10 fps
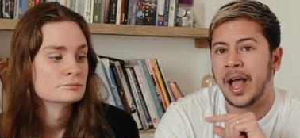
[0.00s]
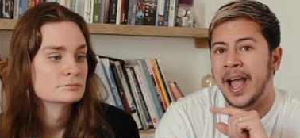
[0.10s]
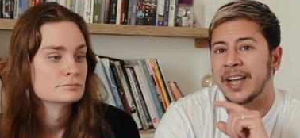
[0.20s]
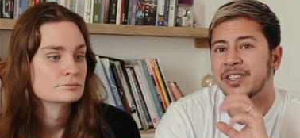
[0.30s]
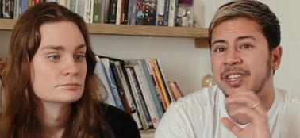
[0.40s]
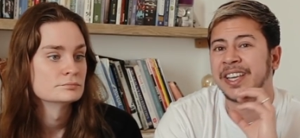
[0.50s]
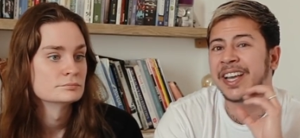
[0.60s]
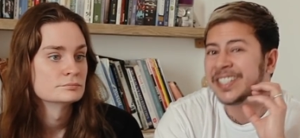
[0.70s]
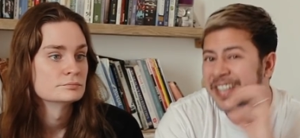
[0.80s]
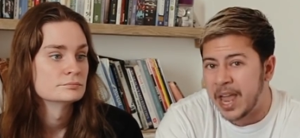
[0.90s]
Speaker 1: actually
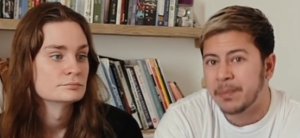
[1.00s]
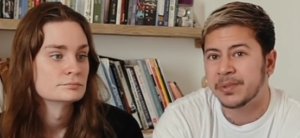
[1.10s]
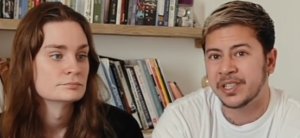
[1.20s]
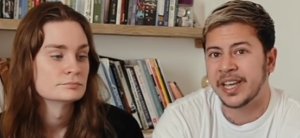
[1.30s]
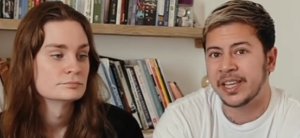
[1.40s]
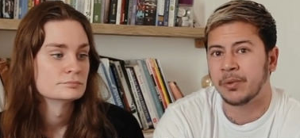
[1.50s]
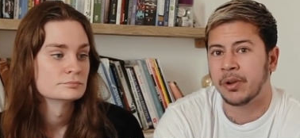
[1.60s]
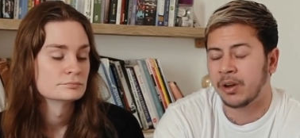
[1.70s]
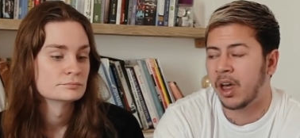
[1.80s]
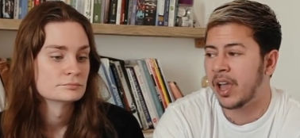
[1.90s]
attempt to take their
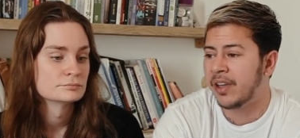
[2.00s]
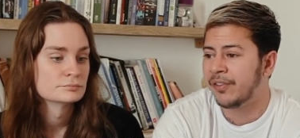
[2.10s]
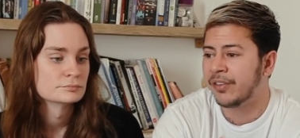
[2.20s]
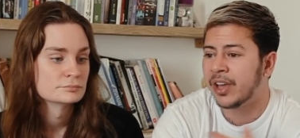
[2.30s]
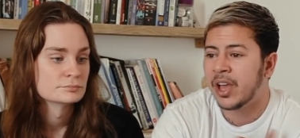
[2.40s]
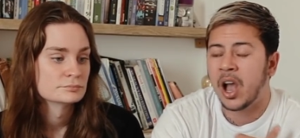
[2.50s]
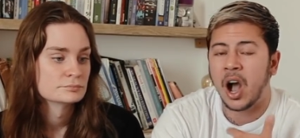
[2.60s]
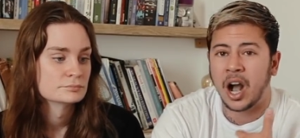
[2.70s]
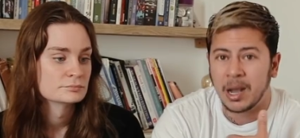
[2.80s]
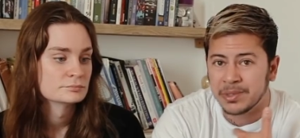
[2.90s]
own life.
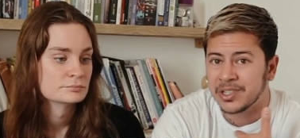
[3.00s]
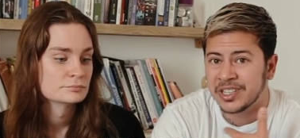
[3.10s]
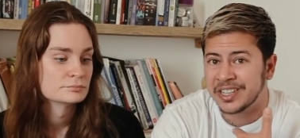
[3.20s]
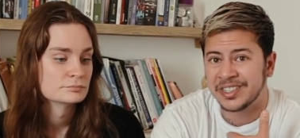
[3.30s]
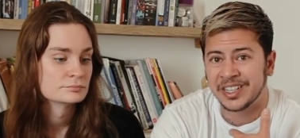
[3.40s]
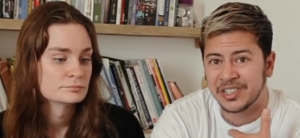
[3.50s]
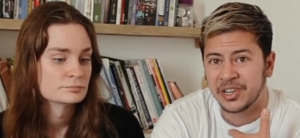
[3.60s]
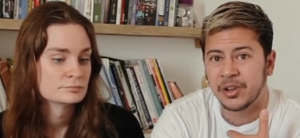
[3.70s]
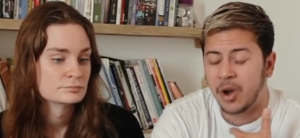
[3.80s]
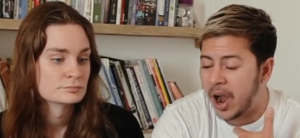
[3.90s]
I'm statistic
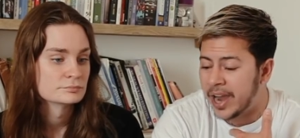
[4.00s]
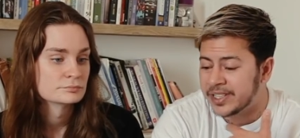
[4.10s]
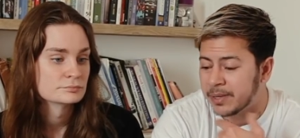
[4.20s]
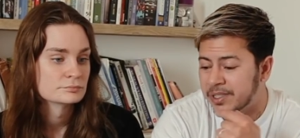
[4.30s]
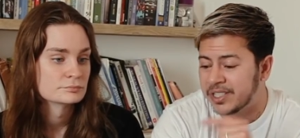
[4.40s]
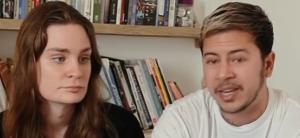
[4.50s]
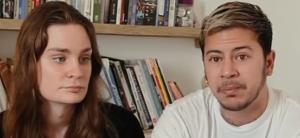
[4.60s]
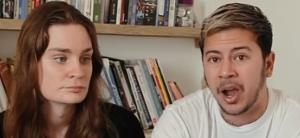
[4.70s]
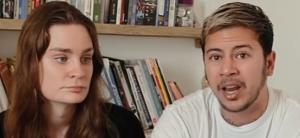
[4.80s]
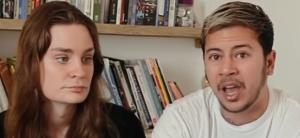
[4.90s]
too. I attempt to take
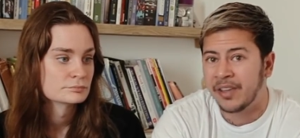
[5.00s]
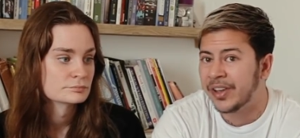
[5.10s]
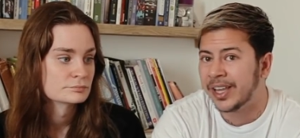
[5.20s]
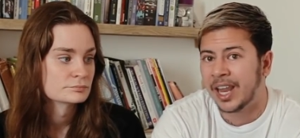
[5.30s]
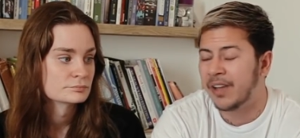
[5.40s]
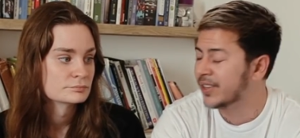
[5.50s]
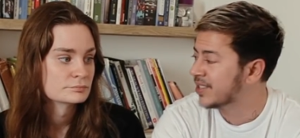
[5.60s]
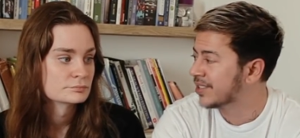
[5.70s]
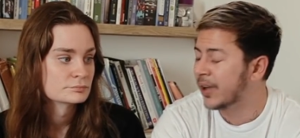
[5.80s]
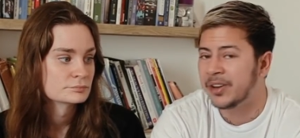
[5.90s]
my life at eleven,
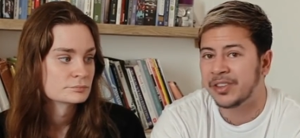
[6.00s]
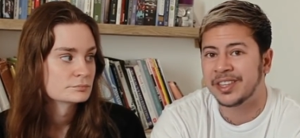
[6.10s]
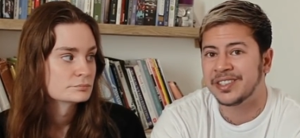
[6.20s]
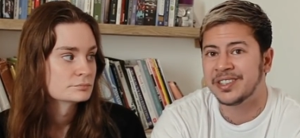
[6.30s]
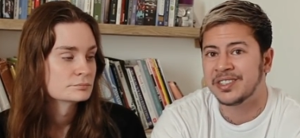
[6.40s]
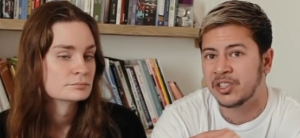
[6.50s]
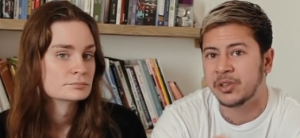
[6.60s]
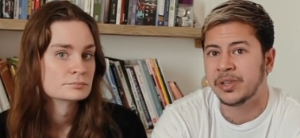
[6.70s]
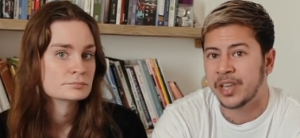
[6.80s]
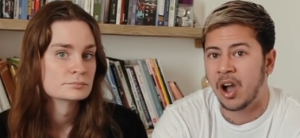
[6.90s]
so I don't think this is too
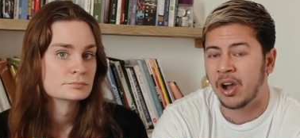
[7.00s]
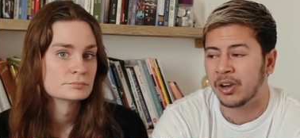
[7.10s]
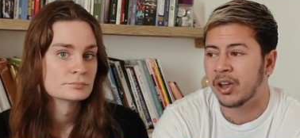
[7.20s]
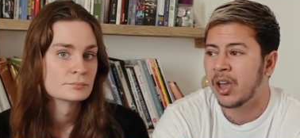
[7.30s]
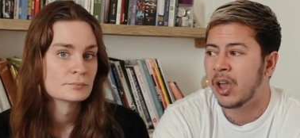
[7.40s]
young,